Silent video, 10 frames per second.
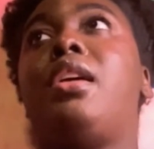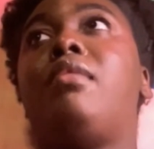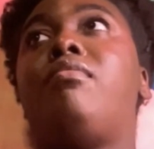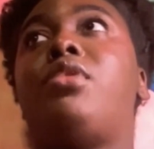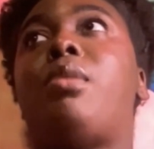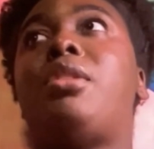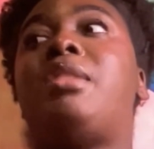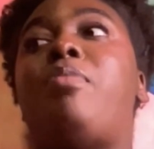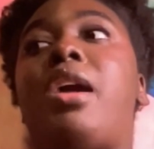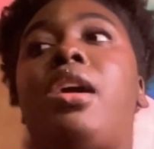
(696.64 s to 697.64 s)
Someone
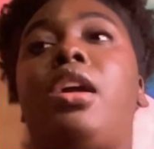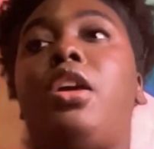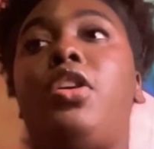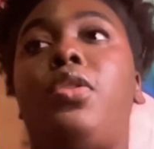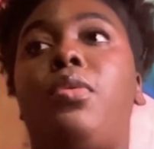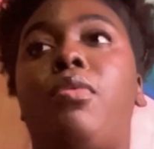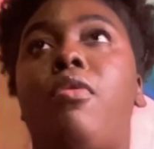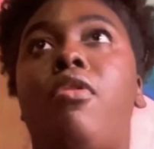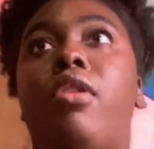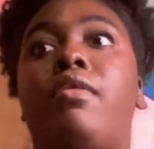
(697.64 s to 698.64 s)
spanking you,
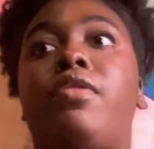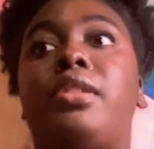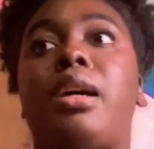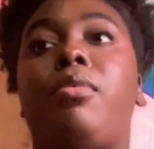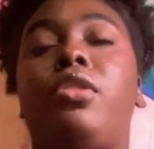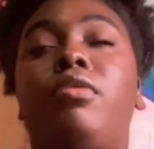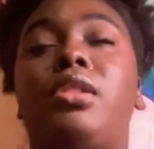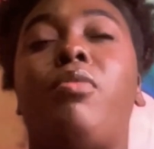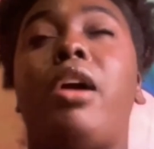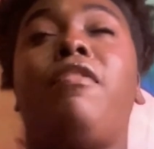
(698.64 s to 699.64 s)
or for example, the
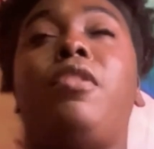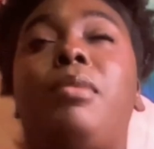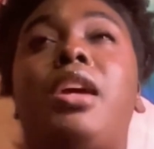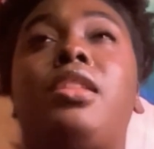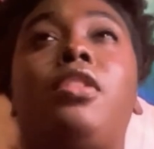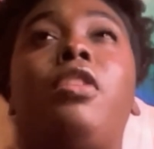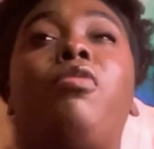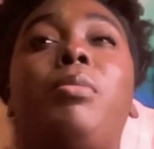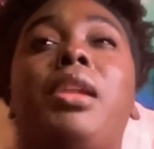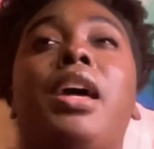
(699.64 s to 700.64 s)
reason why for me I think a lot of
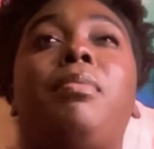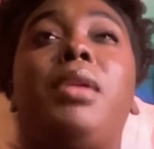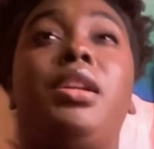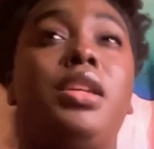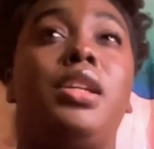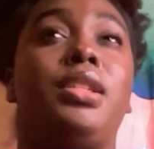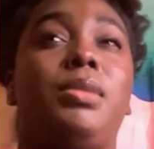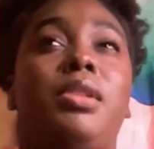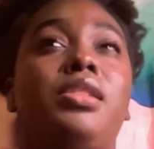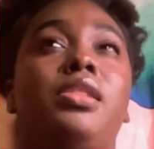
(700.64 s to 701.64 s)
women like big dicks is
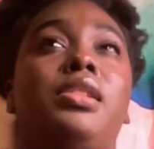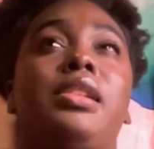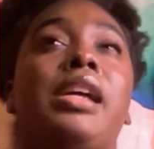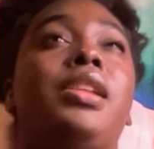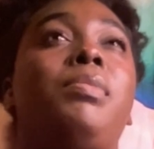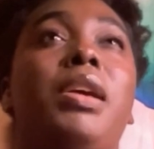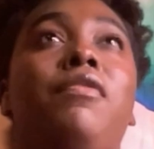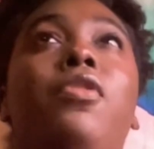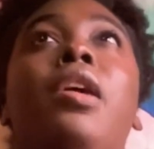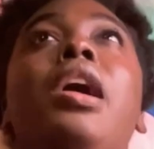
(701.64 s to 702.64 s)
because it's slightly
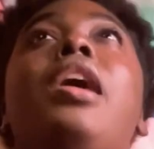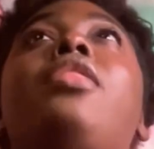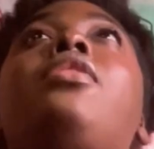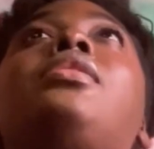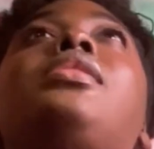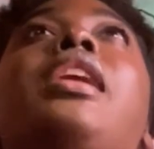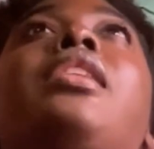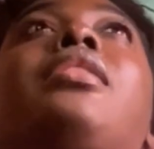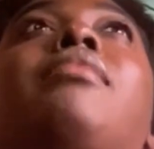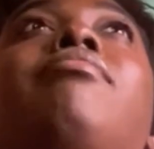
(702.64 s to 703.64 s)
painful. There's
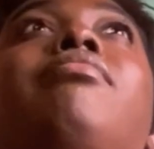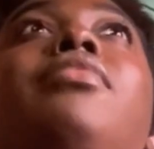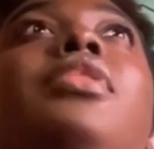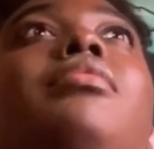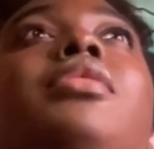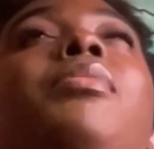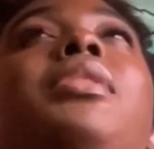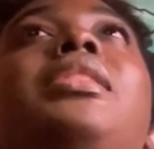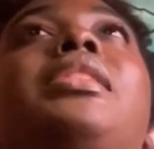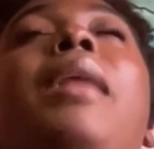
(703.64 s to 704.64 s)
like someone
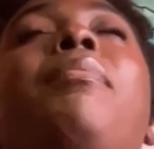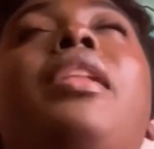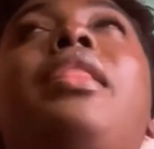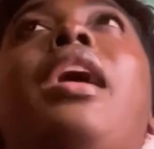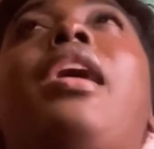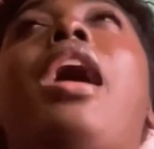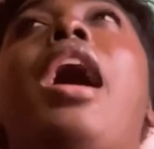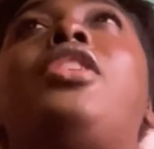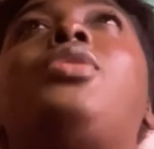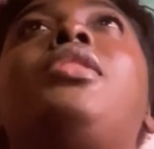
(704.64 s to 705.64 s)
slap it. Like, I
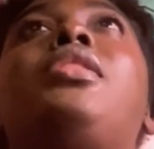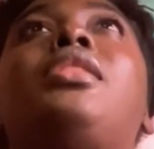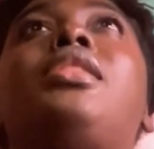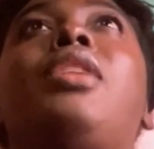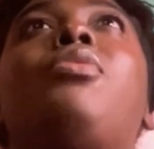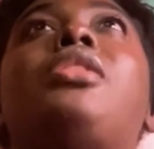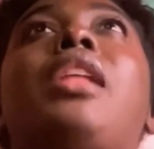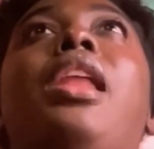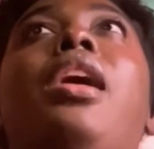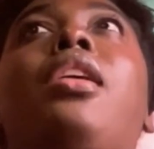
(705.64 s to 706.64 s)
just want to distinguish
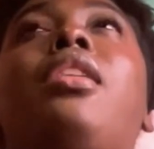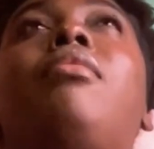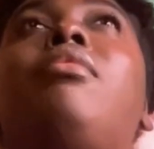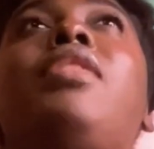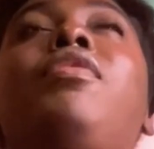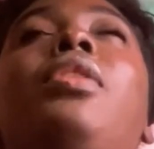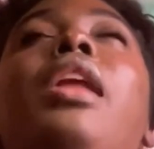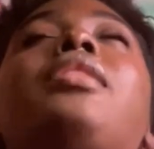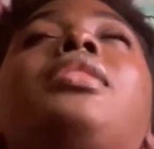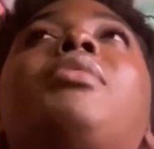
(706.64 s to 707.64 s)
that, like, if you
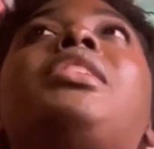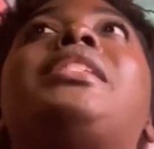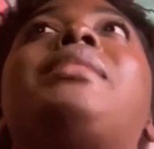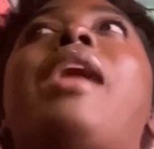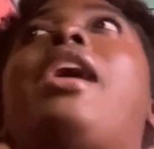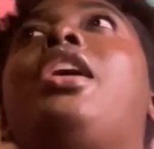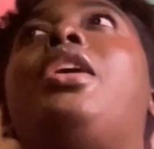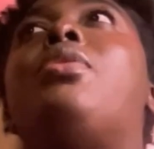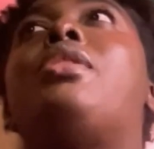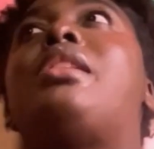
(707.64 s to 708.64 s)
like someone smacking
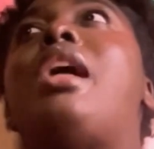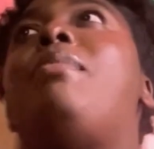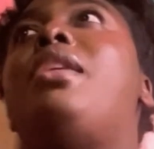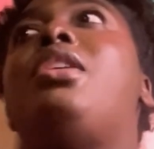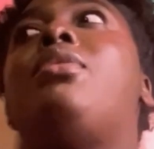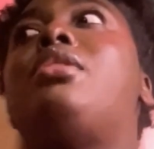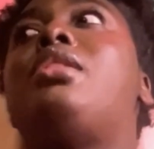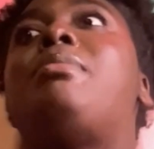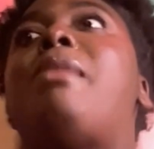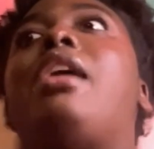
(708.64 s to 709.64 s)
you or slapping you or
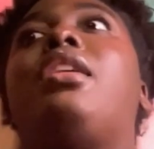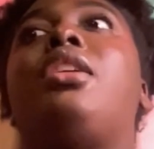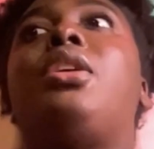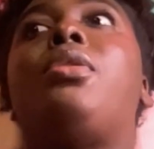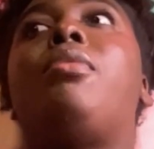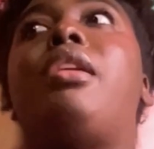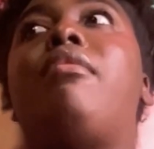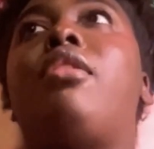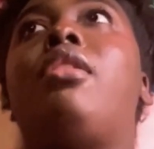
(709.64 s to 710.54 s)
just spanking you or whatever,